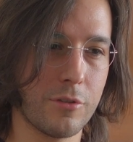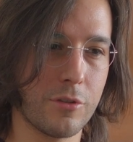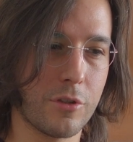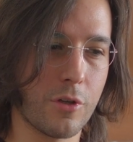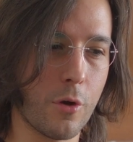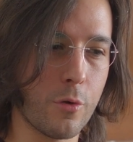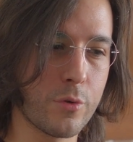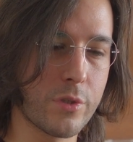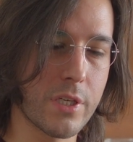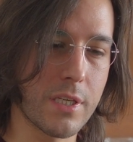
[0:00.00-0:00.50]

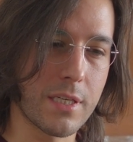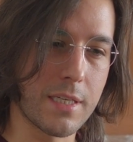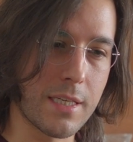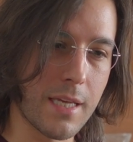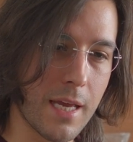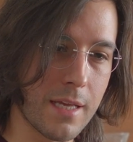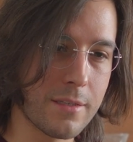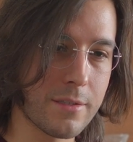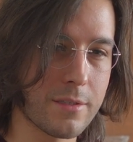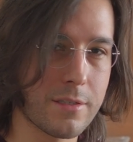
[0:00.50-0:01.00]
goes
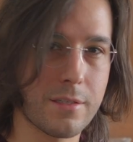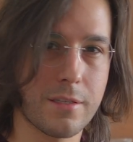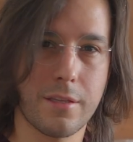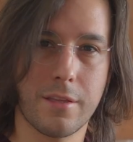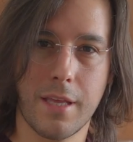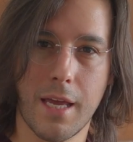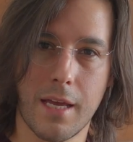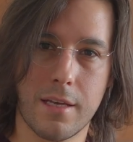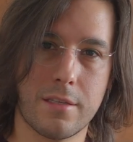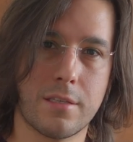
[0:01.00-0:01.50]
against
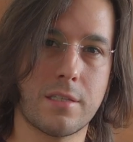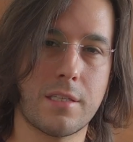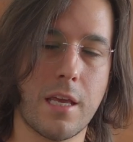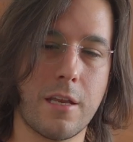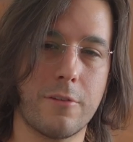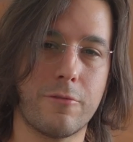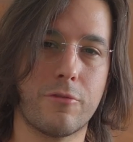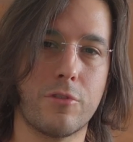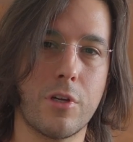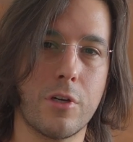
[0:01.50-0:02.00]
that set
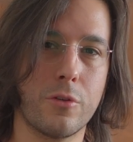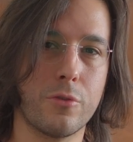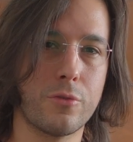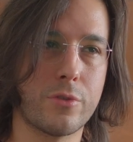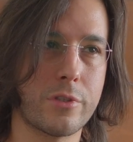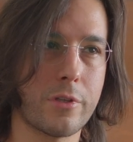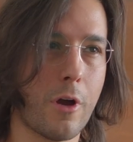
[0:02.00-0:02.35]
of notes,